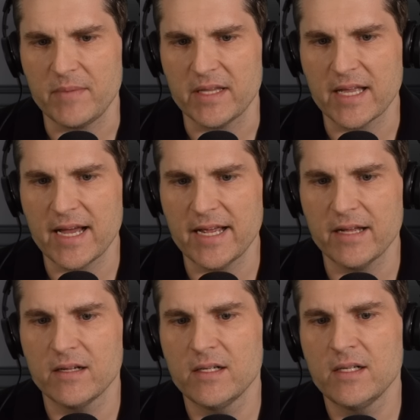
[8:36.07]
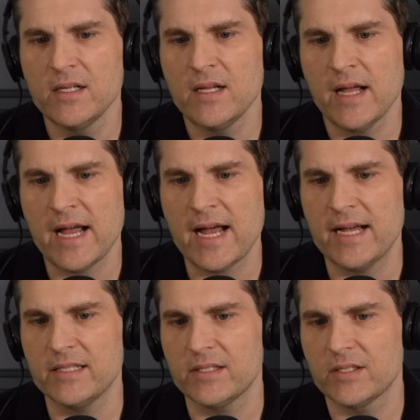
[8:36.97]
I mean, the guy
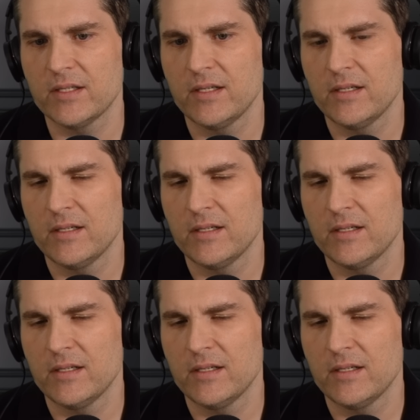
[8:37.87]
has